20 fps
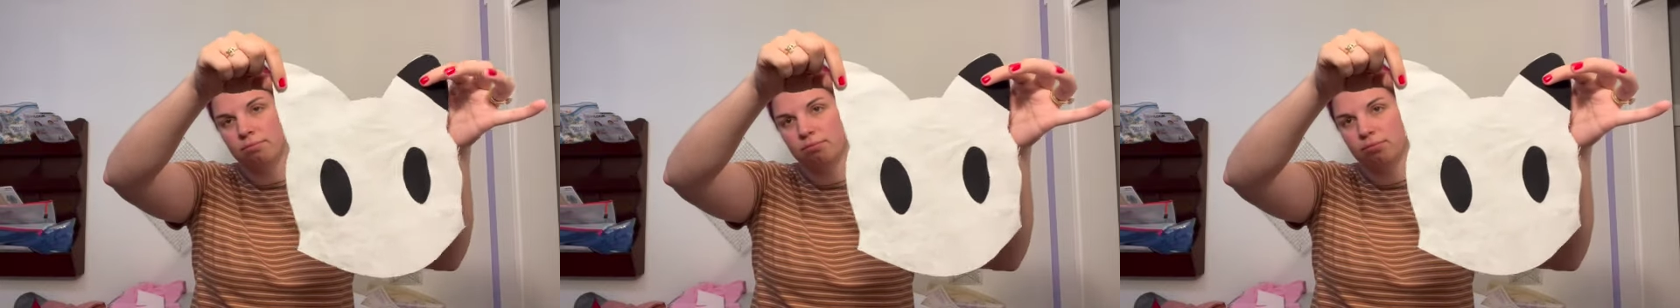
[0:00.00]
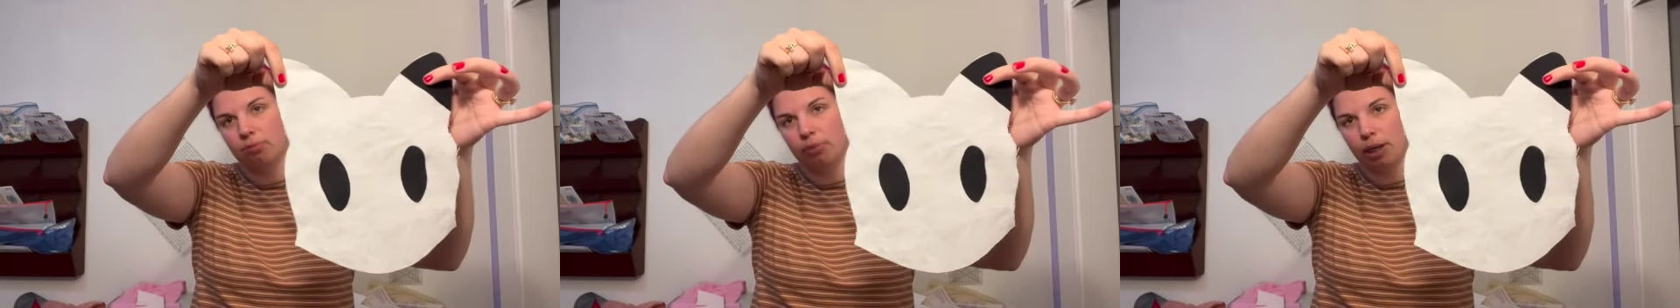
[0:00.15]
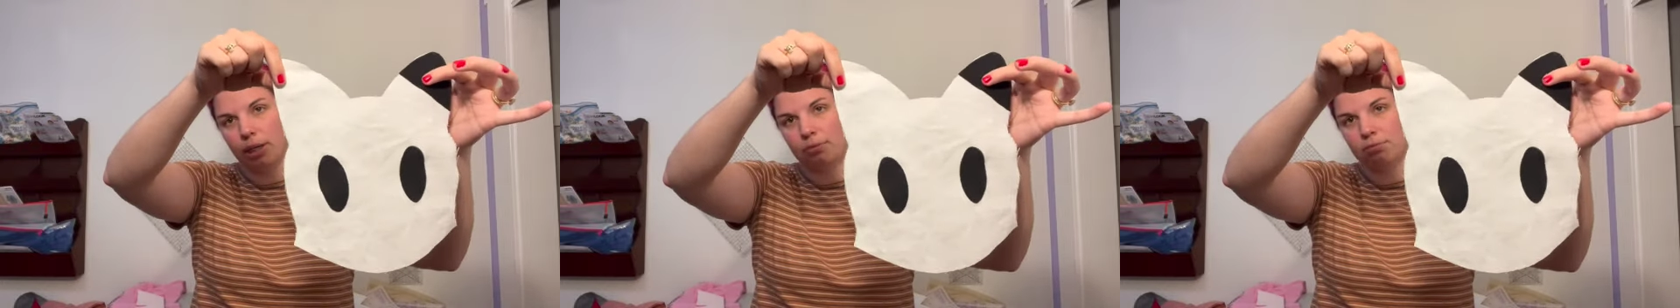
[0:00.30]

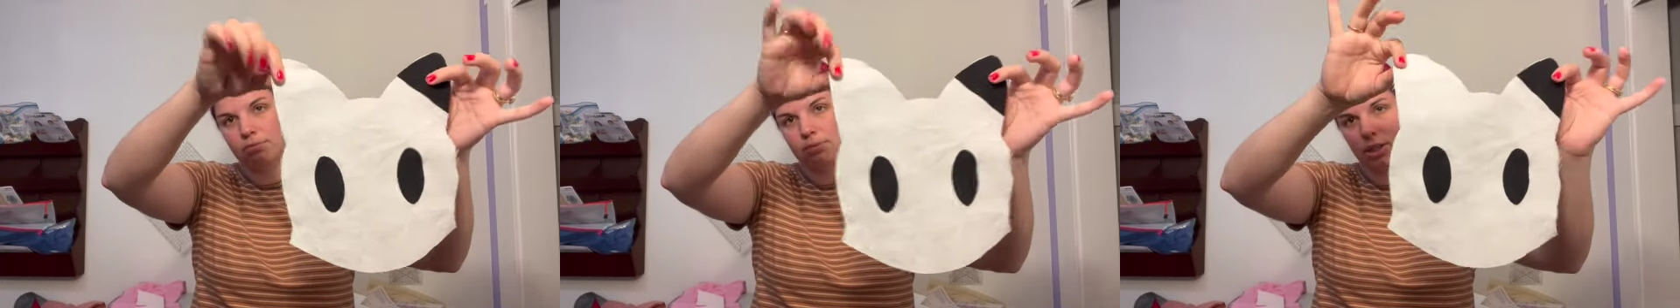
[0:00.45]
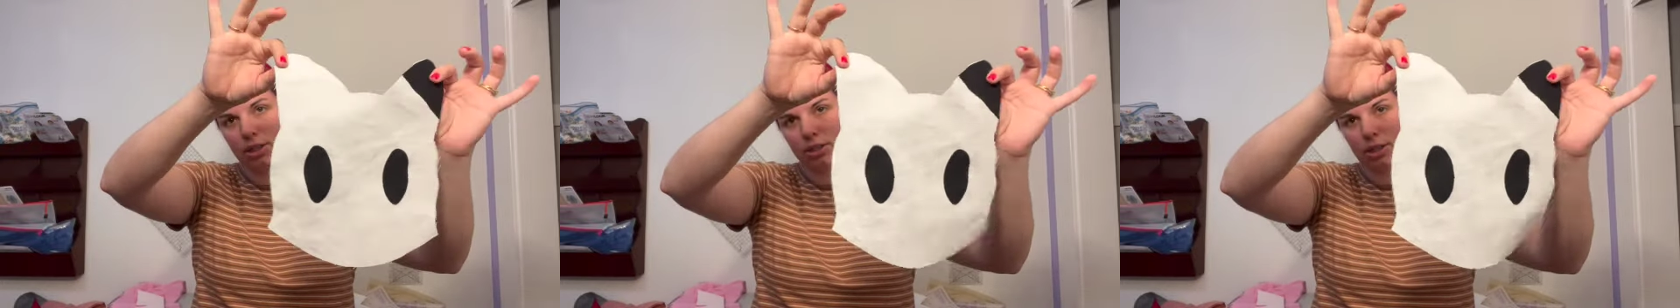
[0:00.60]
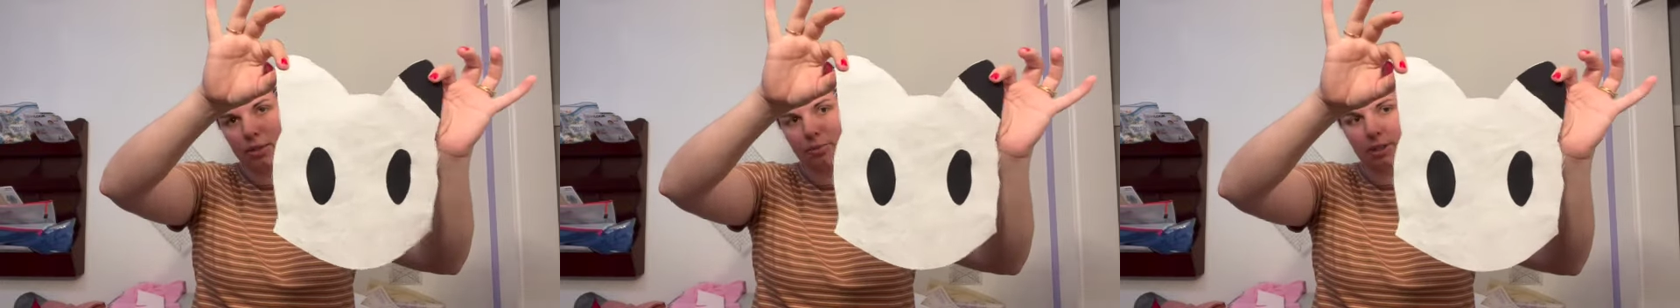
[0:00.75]
but
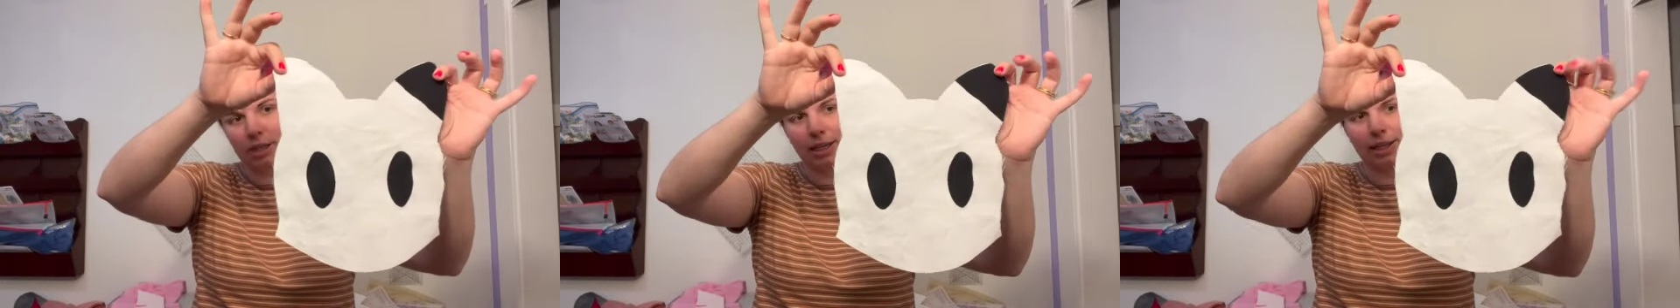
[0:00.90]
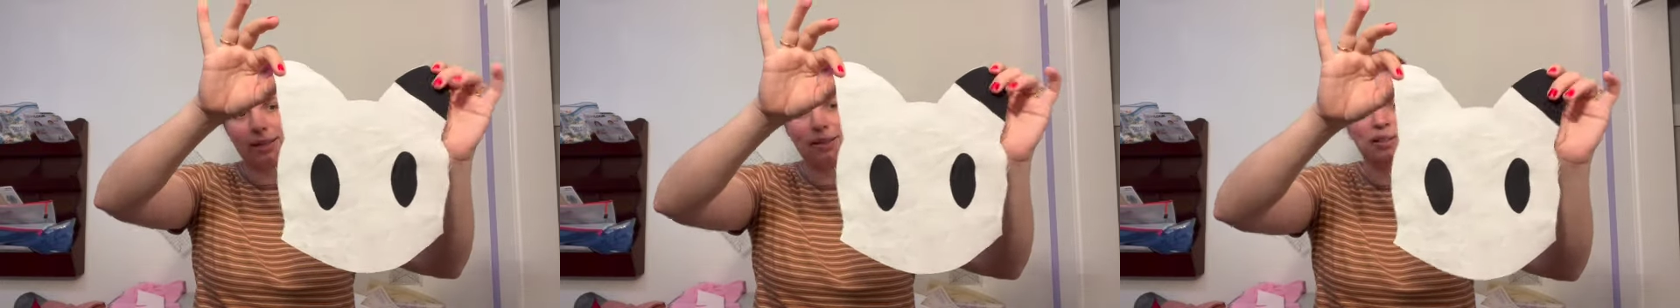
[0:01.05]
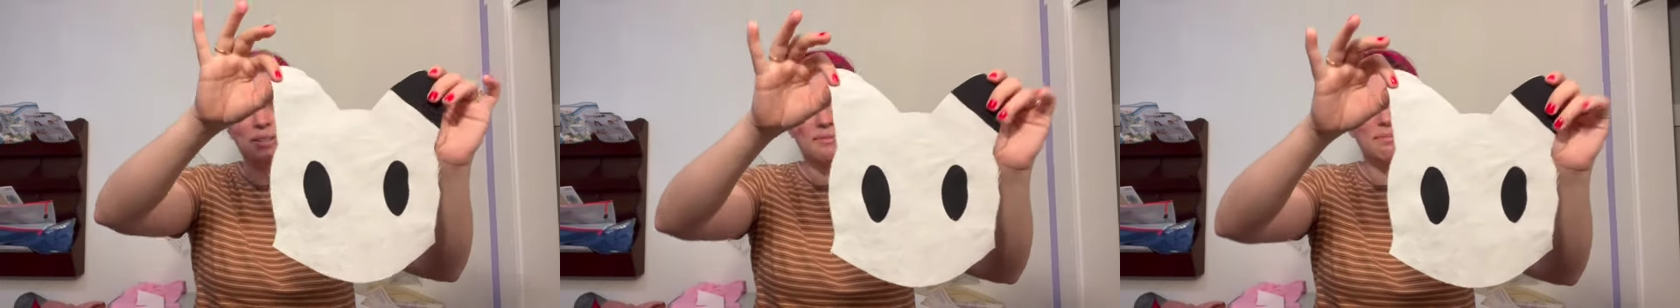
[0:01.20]
it'll come
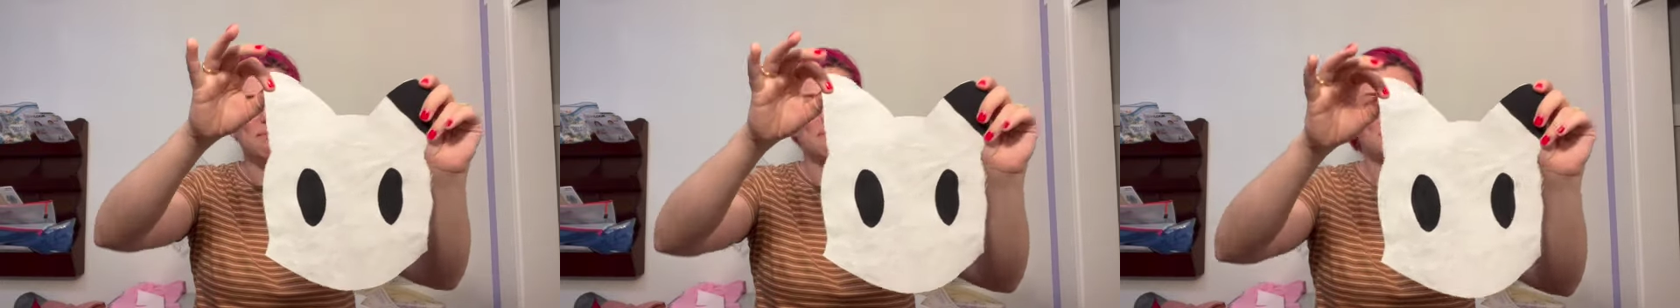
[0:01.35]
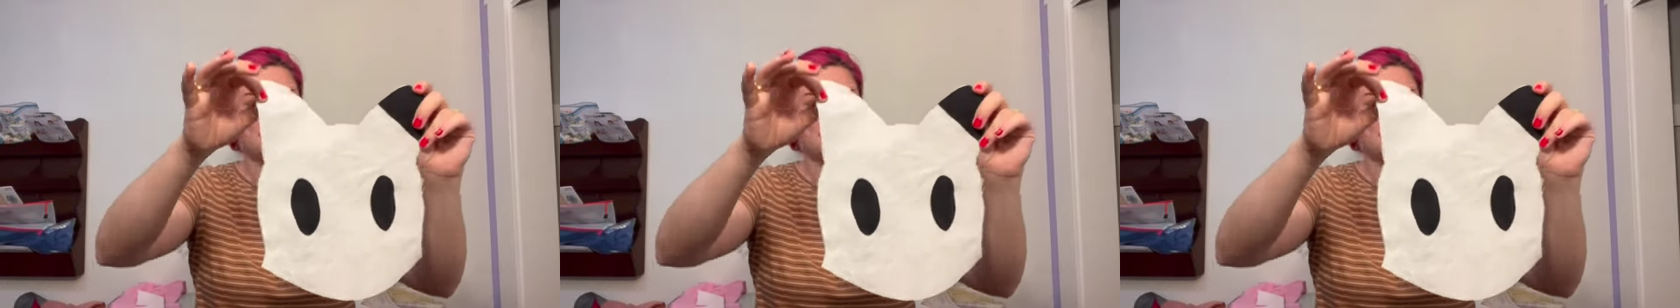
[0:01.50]
together.